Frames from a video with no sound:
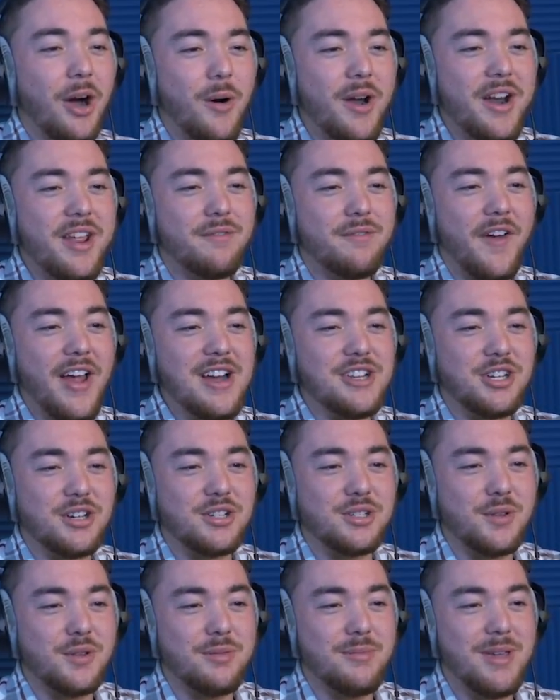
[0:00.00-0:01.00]
on
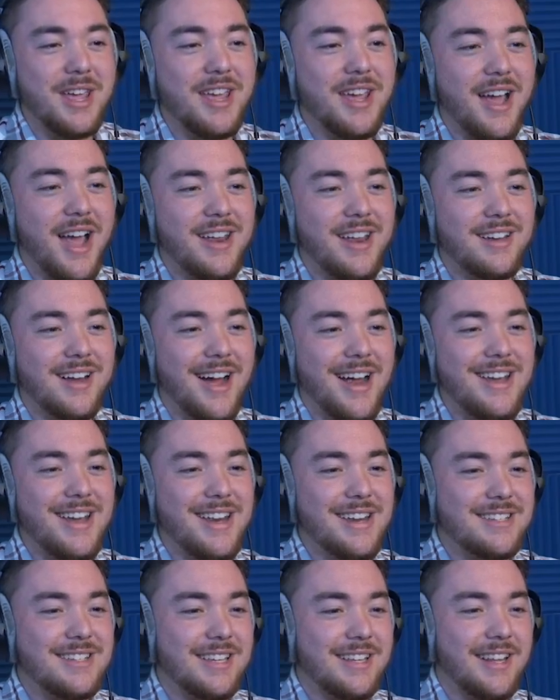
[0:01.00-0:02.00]
adventures with me. I
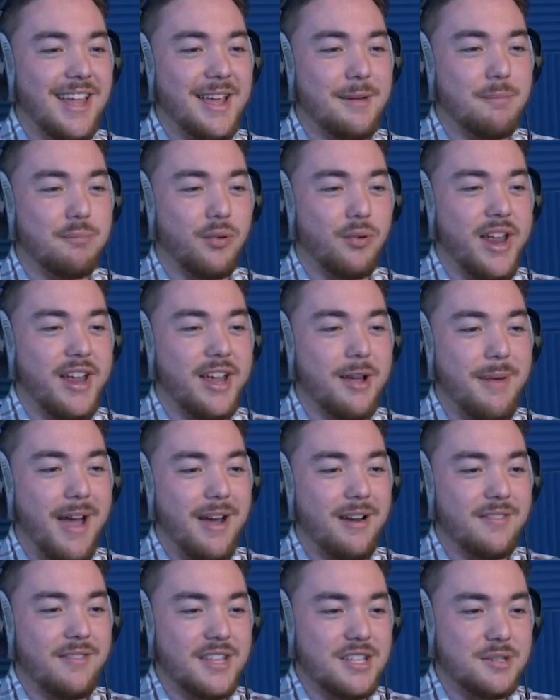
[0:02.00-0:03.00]
need to like break him
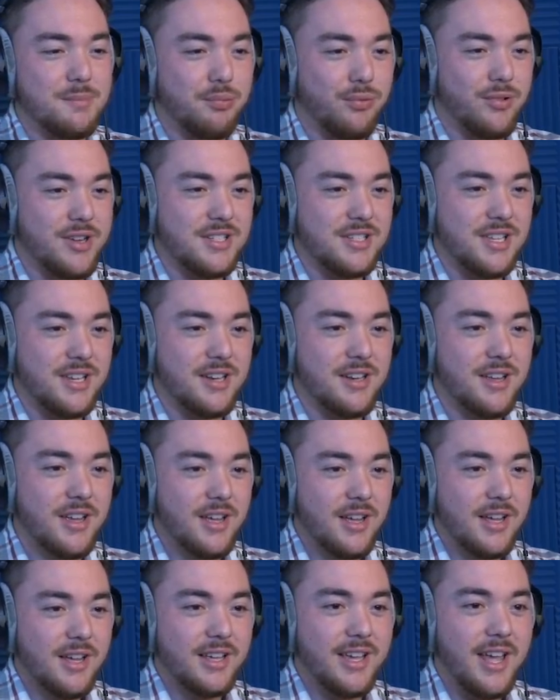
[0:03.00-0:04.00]
out of this prison.
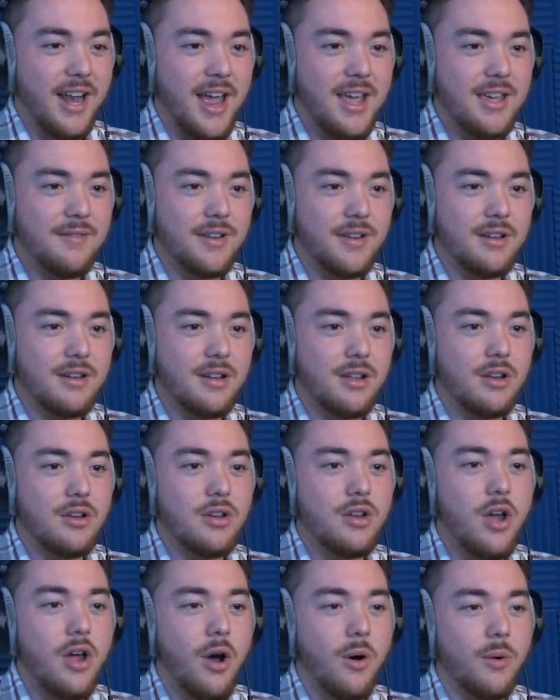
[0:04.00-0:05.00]
Can I even,
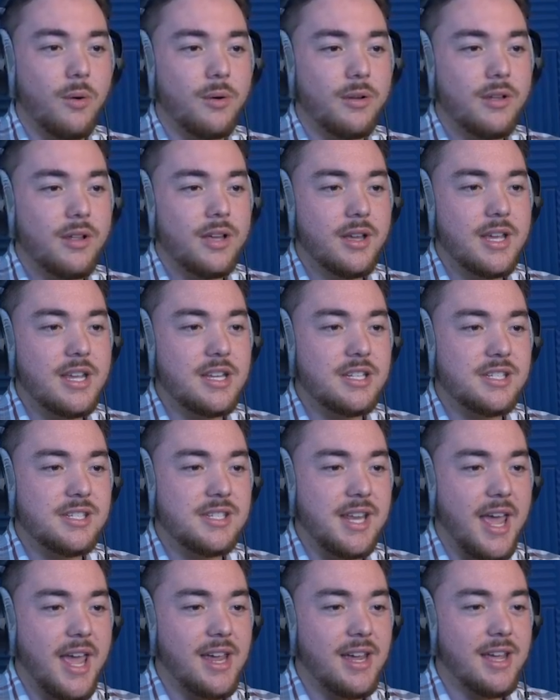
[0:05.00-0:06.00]
no. He's
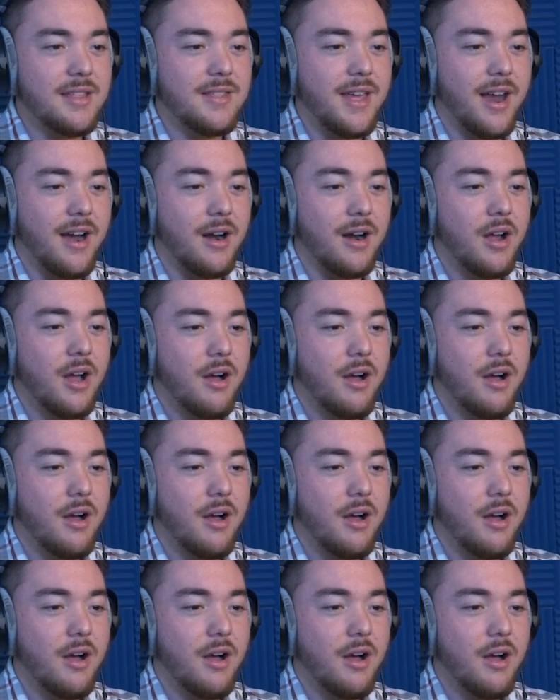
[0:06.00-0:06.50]
staying in there.